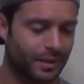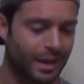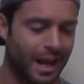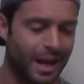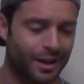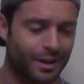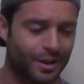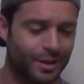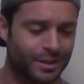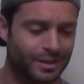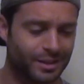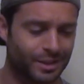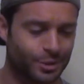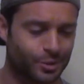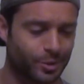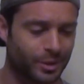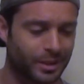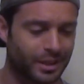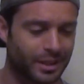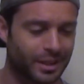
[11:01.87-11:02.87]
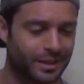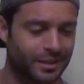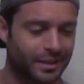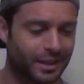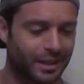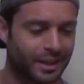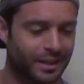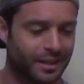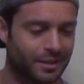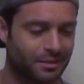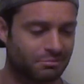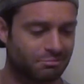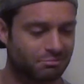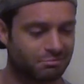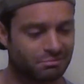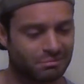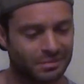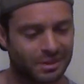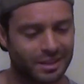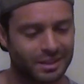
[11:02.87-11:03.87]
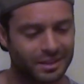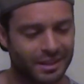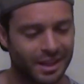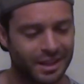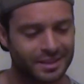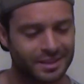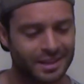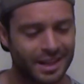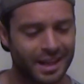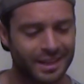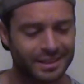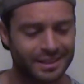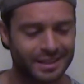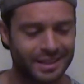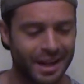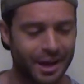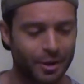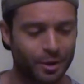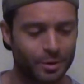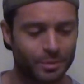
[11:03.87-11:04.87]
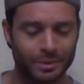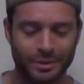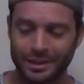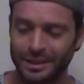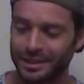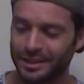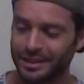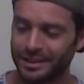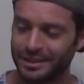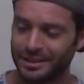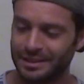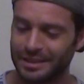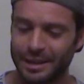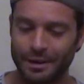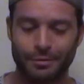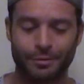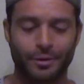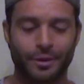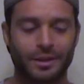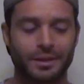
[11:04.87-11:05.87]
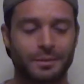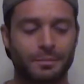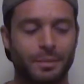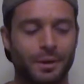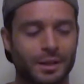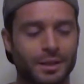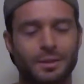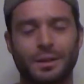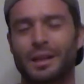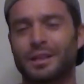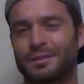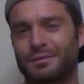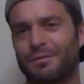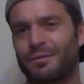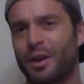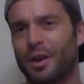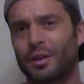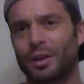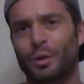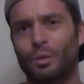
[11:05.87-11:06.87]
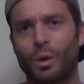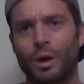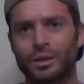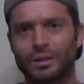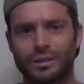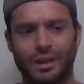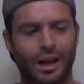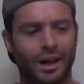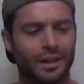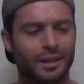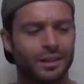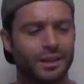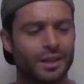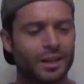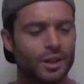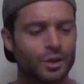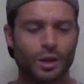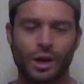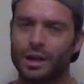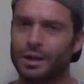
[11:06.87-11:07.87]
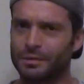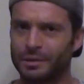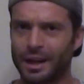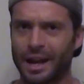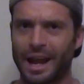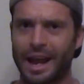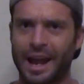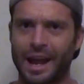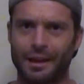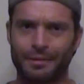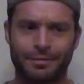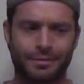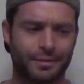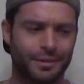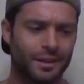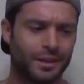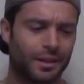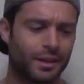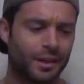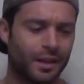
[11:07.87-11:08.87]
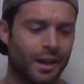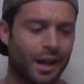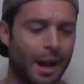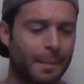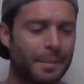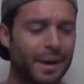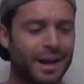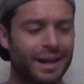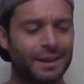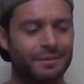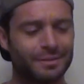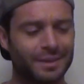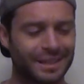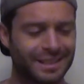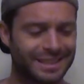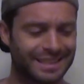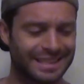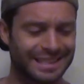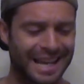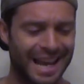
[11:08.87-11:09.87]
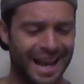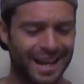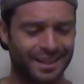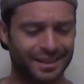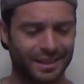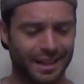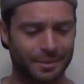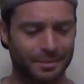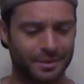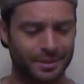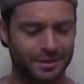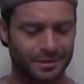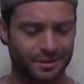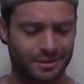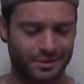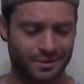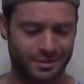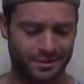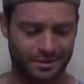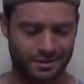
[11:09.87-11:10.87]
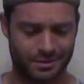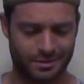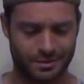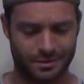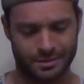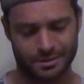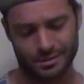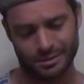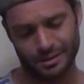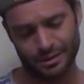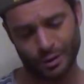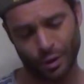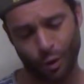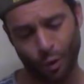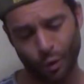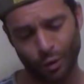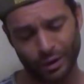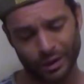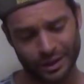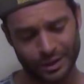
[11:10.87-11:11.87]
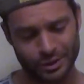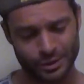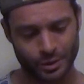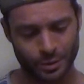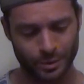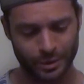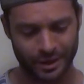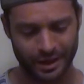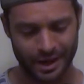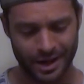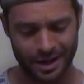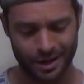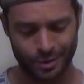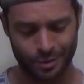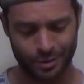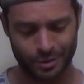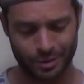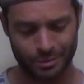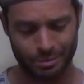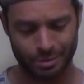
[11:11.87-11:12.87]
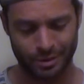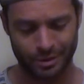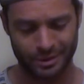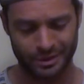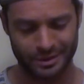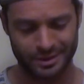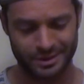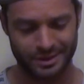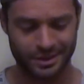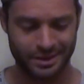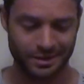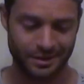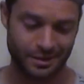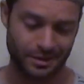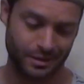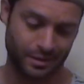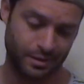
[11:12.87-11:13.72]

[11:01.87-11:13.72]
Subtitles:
I don't know. This is tricky. Like, it's not terribly different, but it's fairly well done. So I'll give it a half. I'm not even exactly. I mean, totally sure what category they're putting this in.